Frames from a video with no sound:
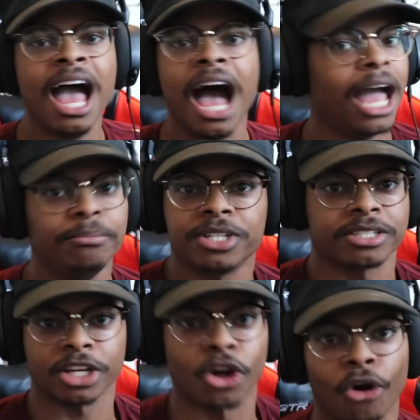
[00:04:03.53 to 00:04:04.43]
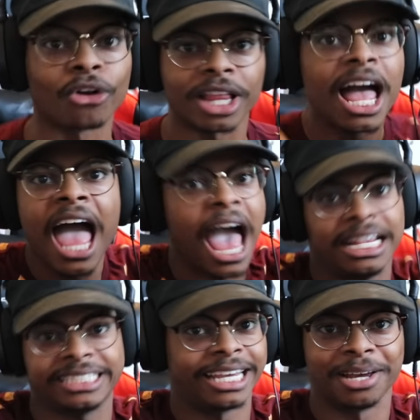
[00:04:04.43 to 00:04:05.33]
I'm just a girl
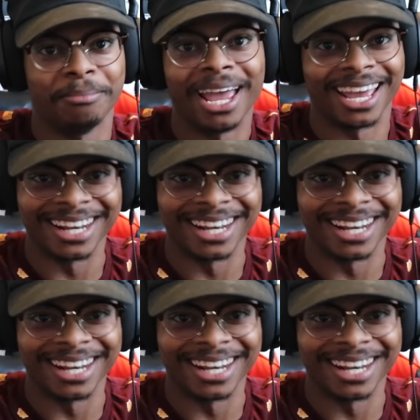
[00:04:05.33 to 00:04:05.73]
asking a man.